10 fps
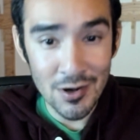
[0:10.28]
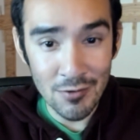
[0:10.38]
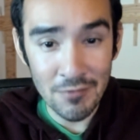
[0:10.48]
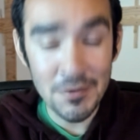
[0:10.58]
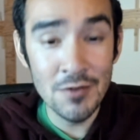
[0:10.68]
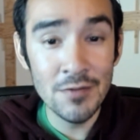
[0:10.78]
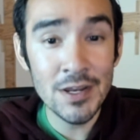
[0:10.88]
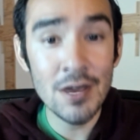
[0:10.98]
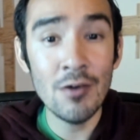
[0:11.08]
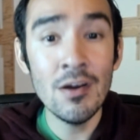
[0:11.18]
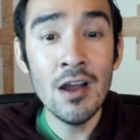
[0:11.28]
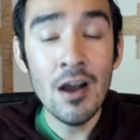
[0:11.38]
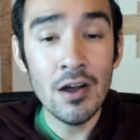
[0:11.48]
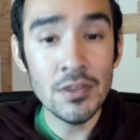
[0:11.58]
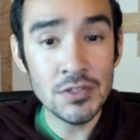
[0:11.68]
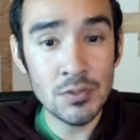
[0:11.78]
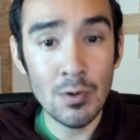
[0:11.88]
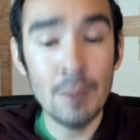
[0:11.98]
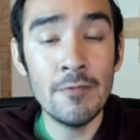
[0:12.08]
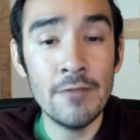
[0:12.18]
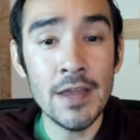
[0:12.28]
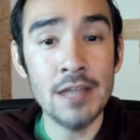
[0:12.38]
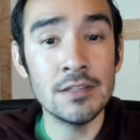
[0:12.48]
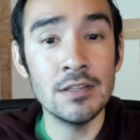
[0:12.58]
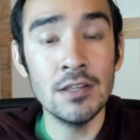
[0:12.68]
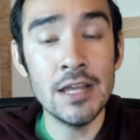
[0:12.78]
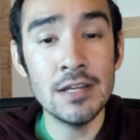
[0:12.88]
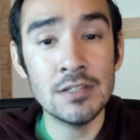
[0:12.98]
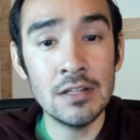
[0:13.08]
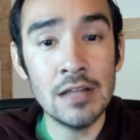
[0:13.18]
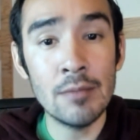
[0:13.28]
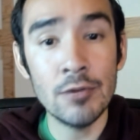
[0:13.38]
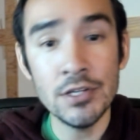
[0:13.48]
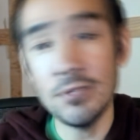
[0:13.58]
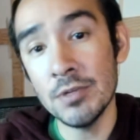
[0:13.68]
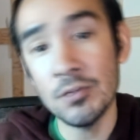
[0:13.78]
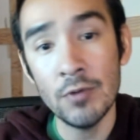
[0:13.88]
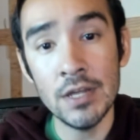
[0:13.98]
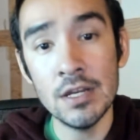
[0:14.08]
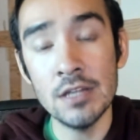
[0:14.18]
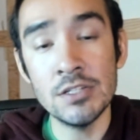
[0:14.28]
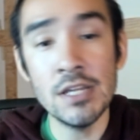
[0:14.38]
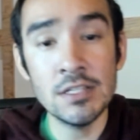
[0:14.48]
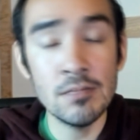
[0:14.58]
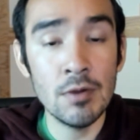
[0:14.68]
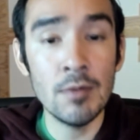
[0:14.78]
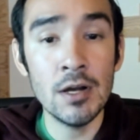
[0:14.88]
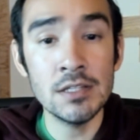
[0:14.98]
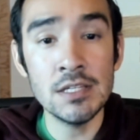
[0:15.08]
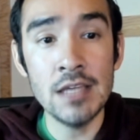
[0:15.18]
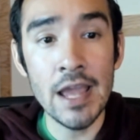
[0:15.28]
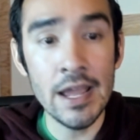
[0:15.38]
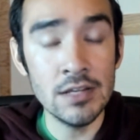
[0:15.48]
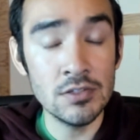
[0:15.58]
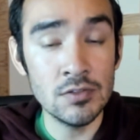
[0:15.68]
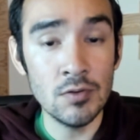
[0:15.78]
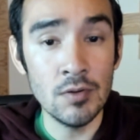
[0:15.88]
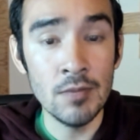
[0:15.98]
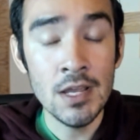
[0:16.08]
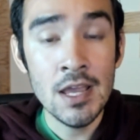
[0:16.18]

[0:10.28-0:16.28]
a review video on the Storm Fate, the latest collaboration between Jason Belmonte and Storm.